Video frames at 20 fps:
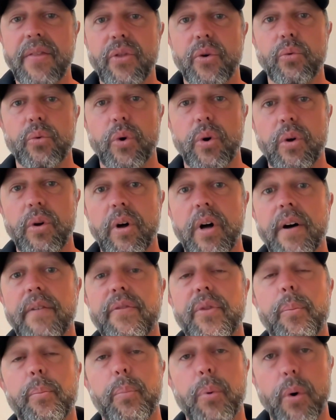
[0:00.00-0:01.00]
the role of
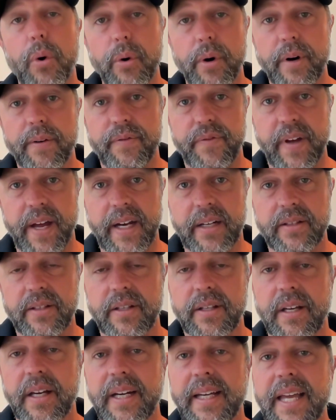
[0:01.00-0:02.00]
the Bohr effect,
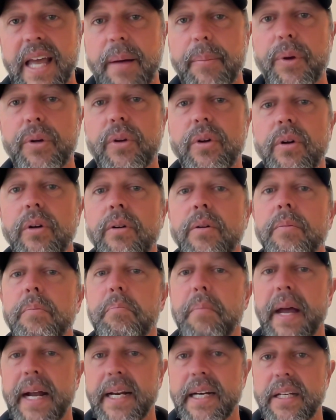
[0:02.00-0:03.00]
a chemical
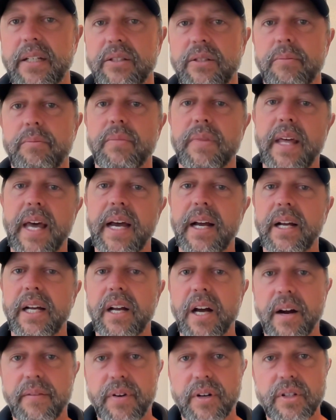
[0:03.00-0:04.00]
mechanism that
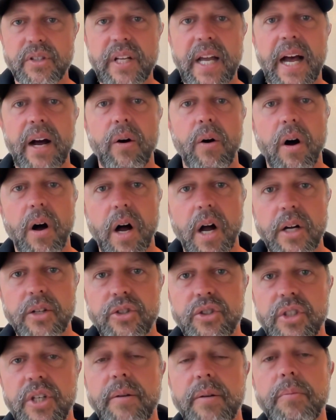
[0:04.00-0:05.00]
governs how
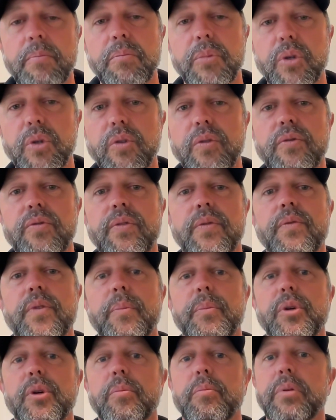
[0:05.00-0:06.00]
oxygen moves
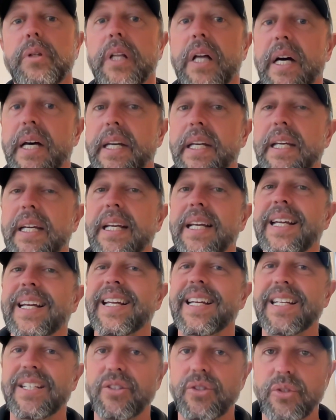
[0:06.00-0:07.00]
from your blood
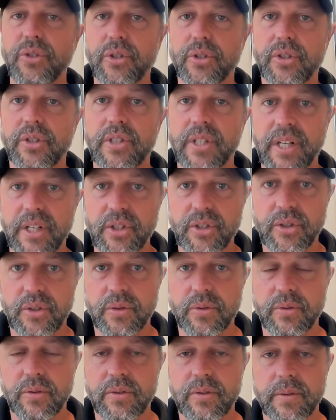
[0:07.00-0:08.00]
into your
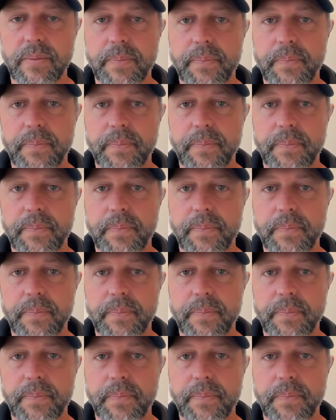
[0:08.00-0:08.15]
tissues.